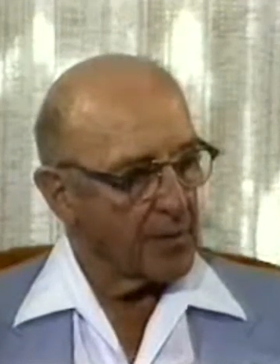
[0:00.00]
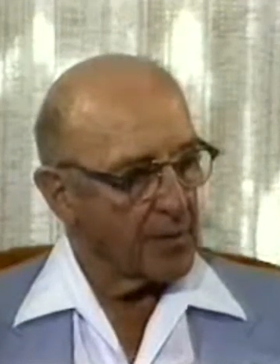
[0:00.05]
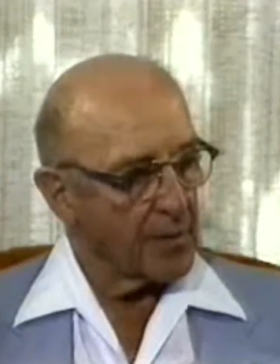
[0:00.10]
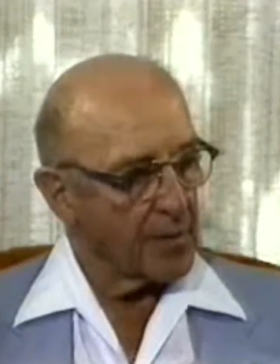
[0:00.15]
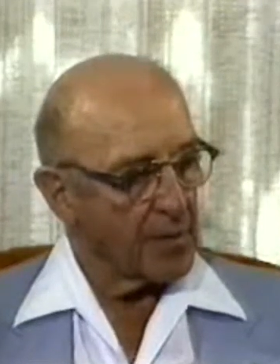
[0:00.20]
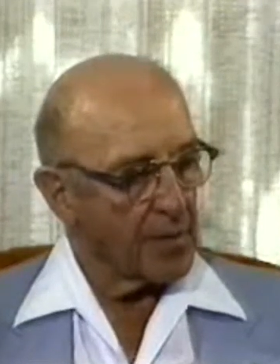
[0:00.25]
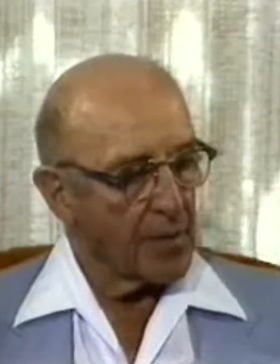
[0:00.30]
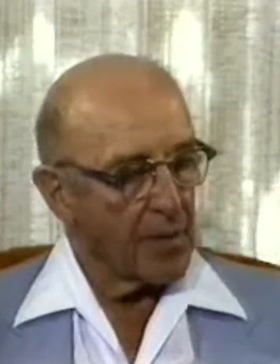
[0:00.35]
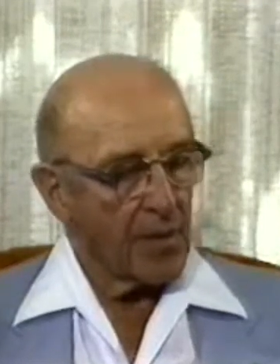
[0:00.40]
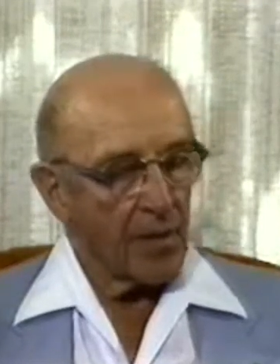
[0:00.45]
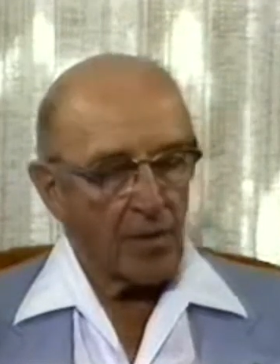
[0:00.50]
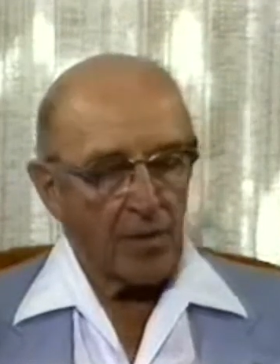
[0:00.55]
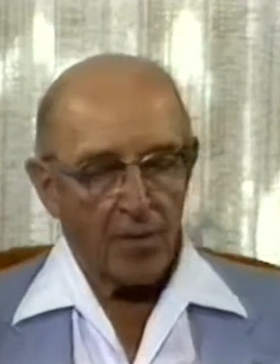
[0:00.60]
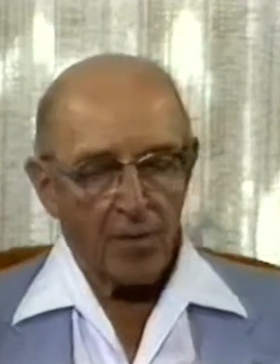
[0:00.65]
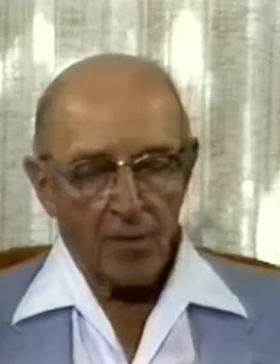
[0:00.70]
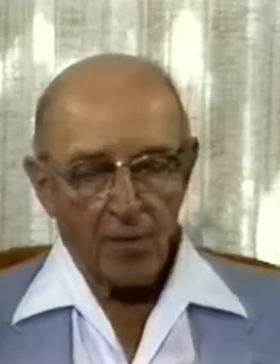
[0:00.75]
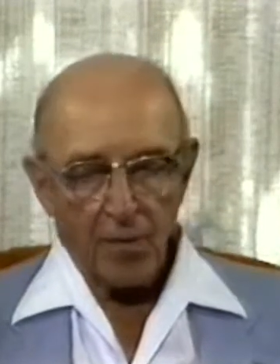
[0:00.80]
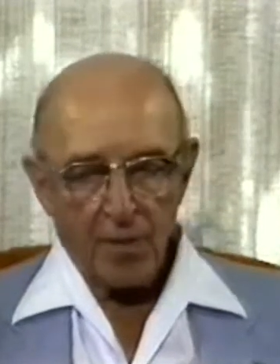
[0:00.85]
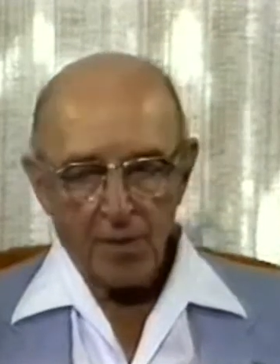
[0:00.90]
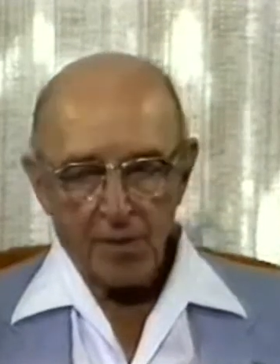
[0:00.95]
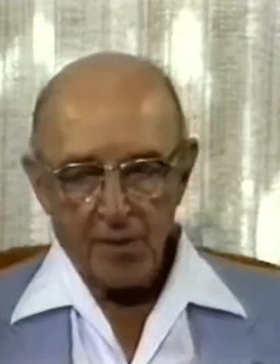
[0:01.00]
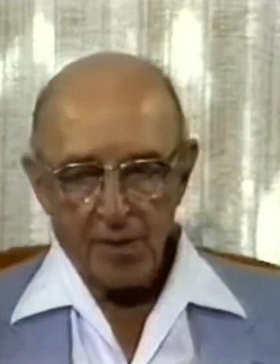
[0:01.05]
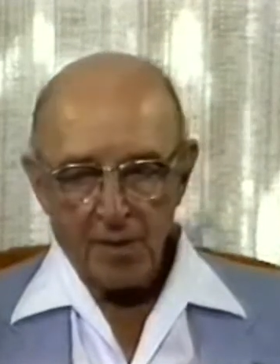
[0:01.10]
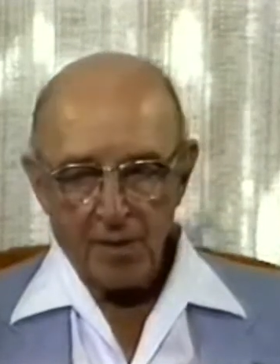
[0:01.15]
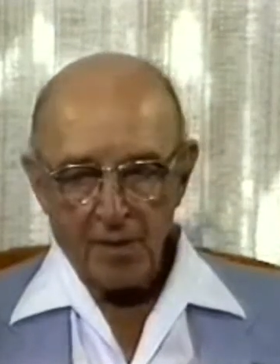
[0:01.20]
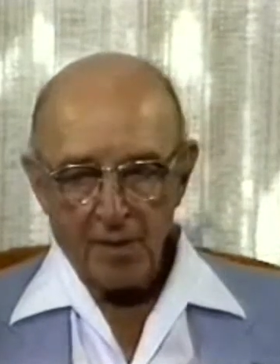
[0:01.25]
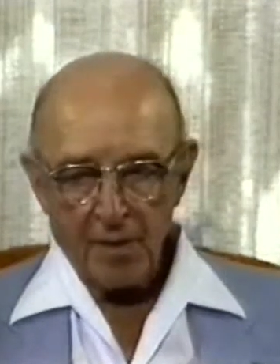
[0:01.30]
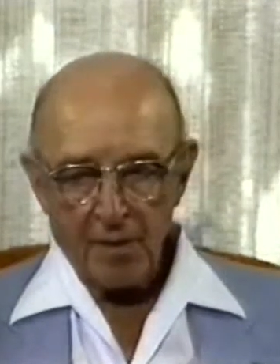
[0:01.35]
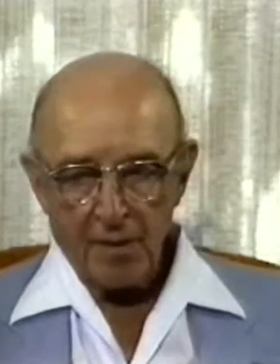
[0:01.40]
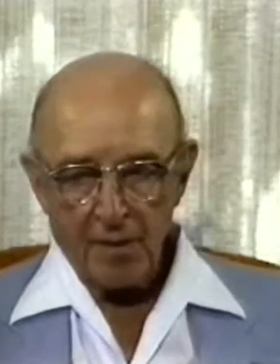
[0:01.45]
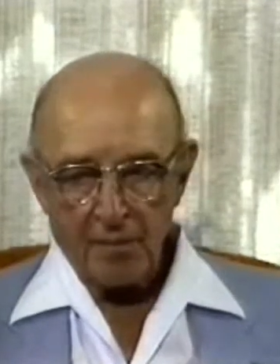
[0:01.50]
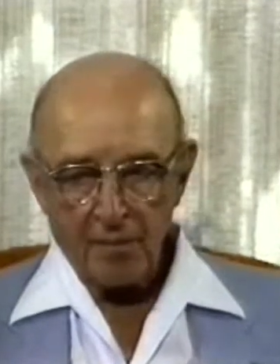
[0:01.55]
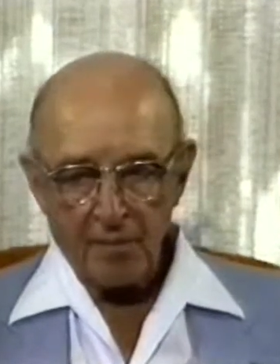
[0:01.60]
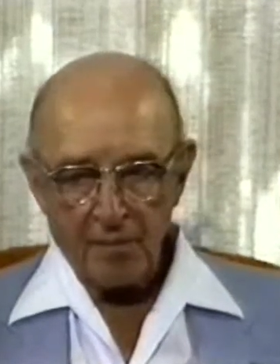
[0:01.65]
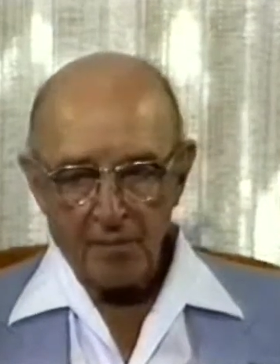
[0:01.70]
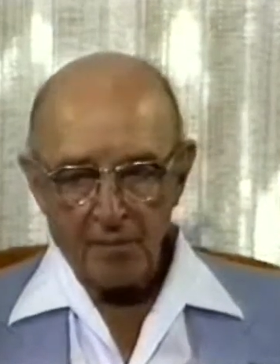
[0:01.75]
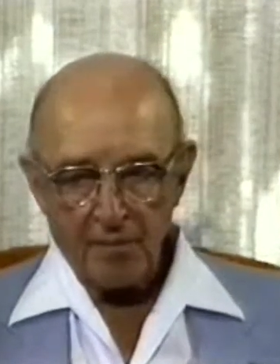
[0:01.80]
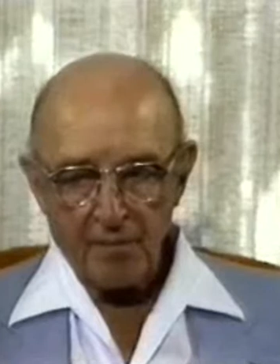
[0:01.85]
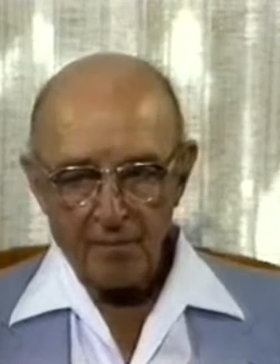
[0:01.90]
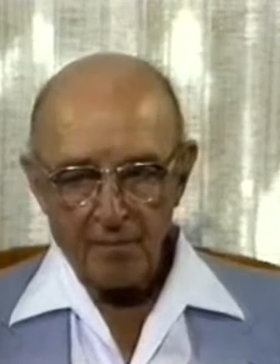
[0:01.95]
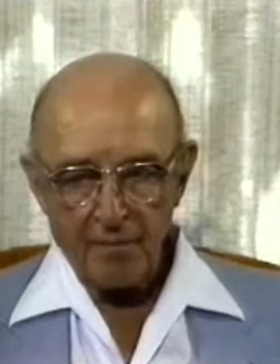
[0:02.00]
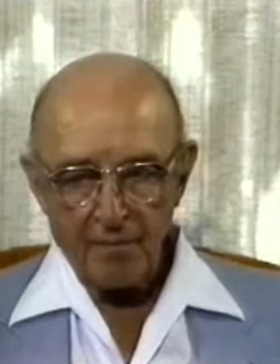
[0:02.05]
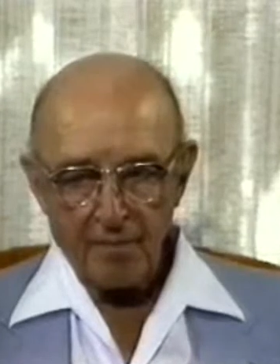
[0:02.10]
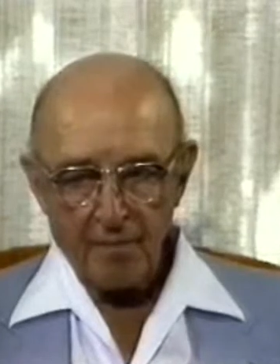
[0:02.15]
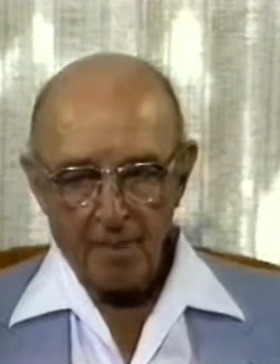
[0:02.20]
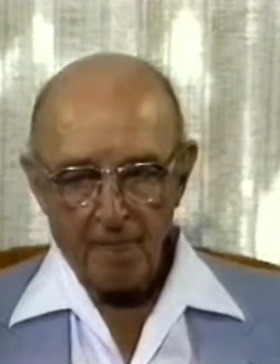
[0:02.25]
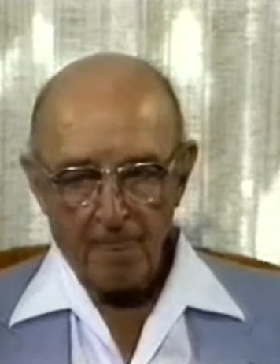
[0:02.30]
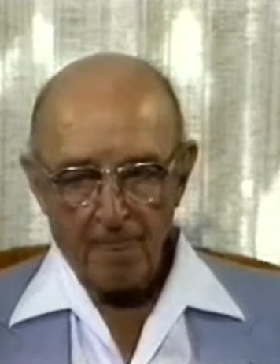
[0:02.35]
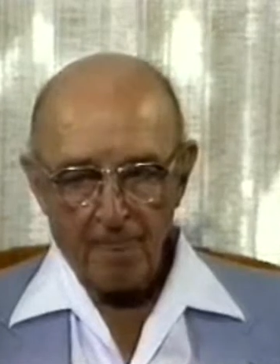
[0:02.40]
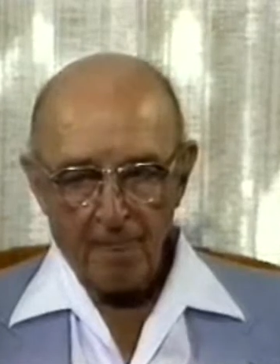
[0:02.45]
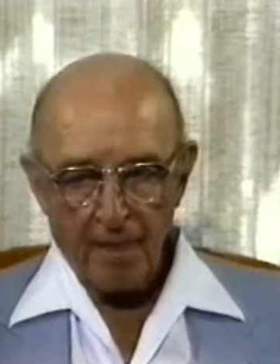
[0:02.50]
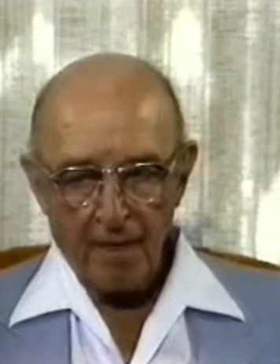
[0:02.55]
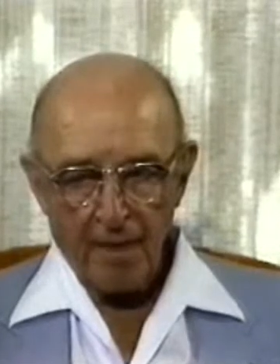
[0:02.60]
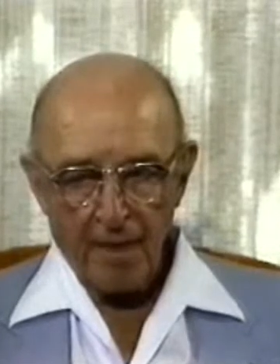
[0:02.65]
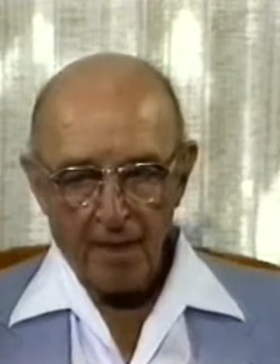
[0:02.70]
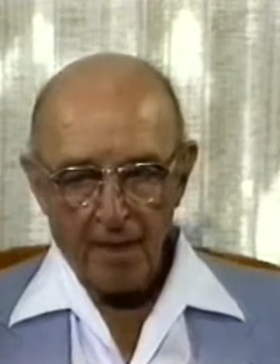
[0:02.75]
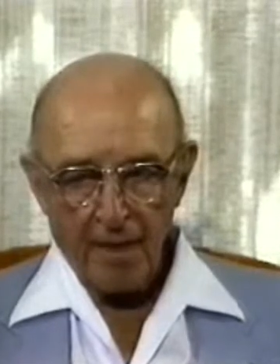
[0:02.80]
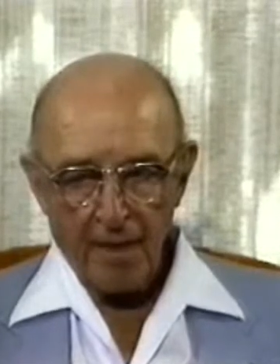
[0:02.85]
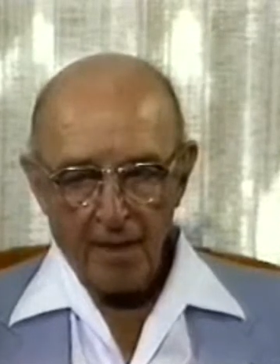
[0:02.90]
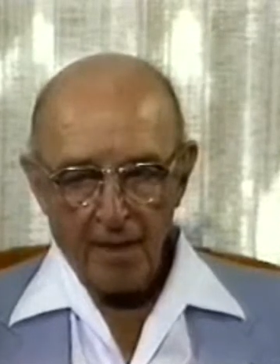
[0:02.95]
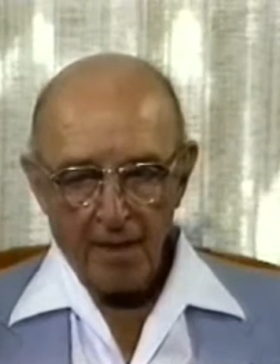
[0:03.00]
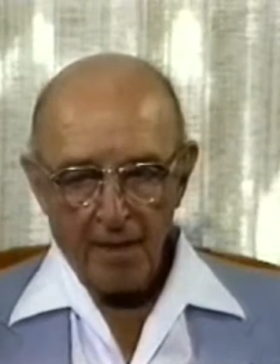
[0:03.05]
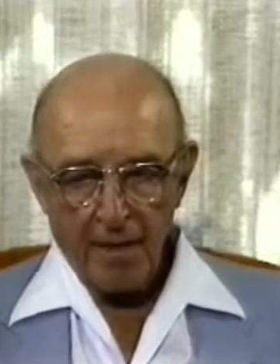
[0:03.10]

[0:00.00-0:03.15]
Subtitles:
To be a good psychologist, you always got to think about the ethics.